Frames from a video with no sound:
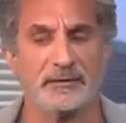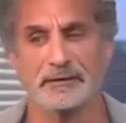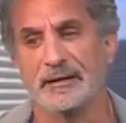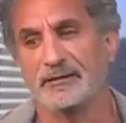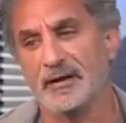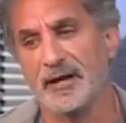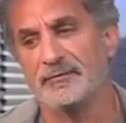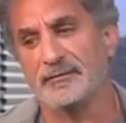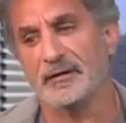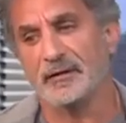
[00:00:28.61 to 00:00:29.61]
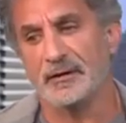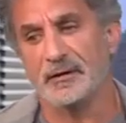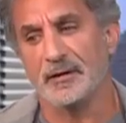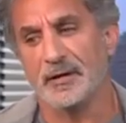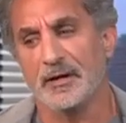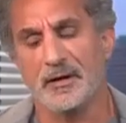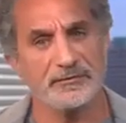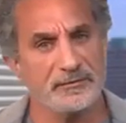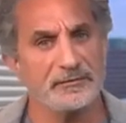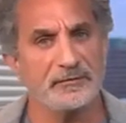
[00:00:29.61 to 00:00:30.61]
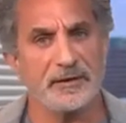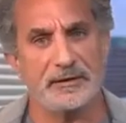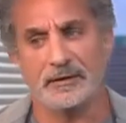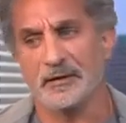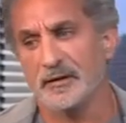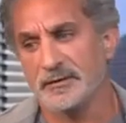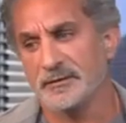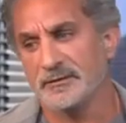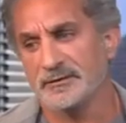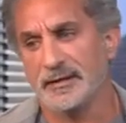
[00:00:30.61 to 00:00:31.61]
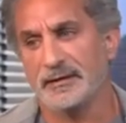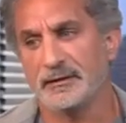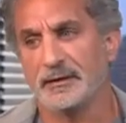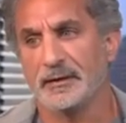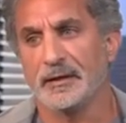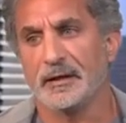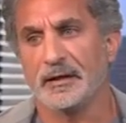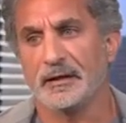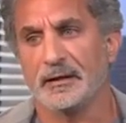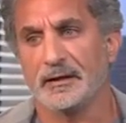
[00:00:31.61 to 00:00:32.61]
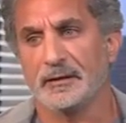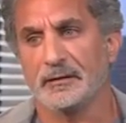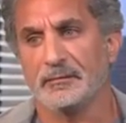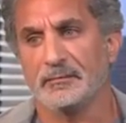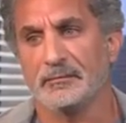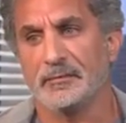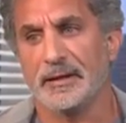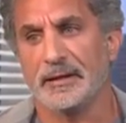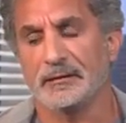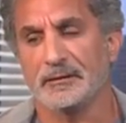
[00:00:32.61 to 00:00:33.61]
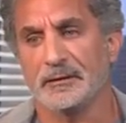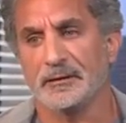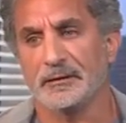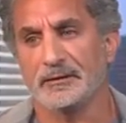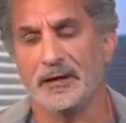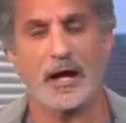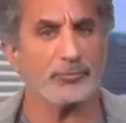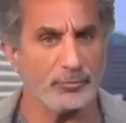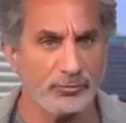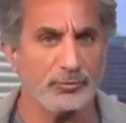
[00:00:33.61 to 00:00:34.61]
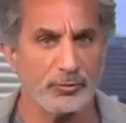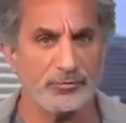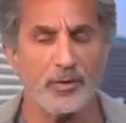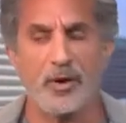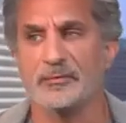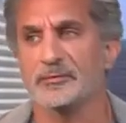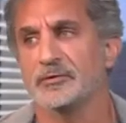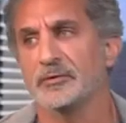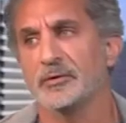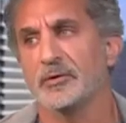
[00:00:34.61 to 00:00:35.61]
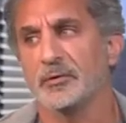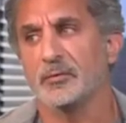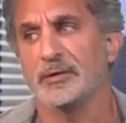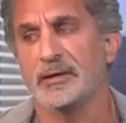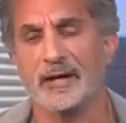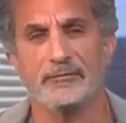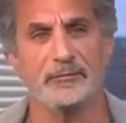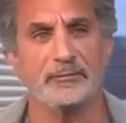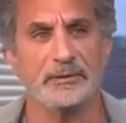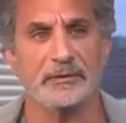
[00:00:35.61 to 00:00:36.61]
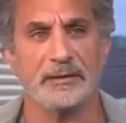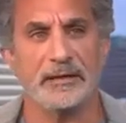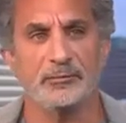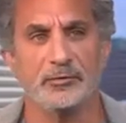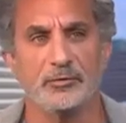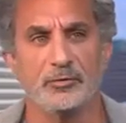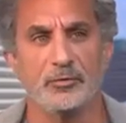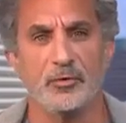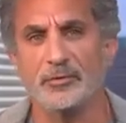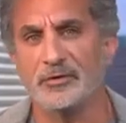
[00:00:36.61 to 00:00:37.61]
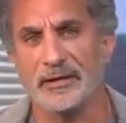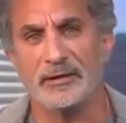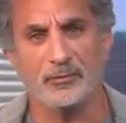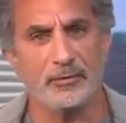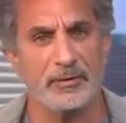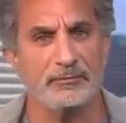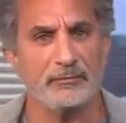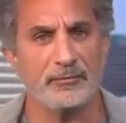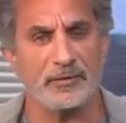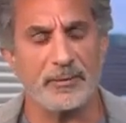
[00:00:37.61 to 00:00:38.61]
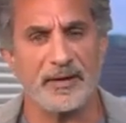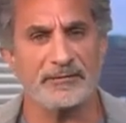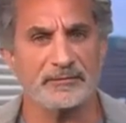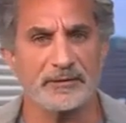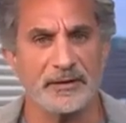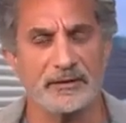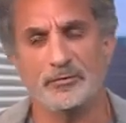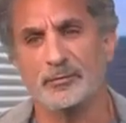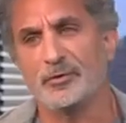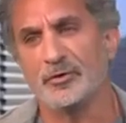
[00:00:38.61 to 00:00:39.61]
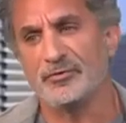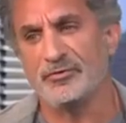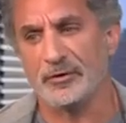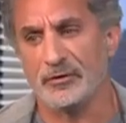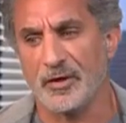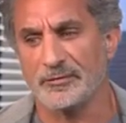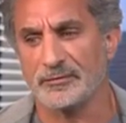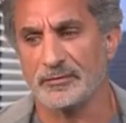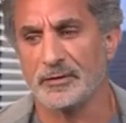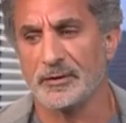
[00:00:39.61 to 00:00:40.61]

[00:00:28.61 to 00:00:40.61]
They have cousins and uncles there. And their house also was bombed. We haven't been able to communicate with them for the past 3 days. Communication are lost.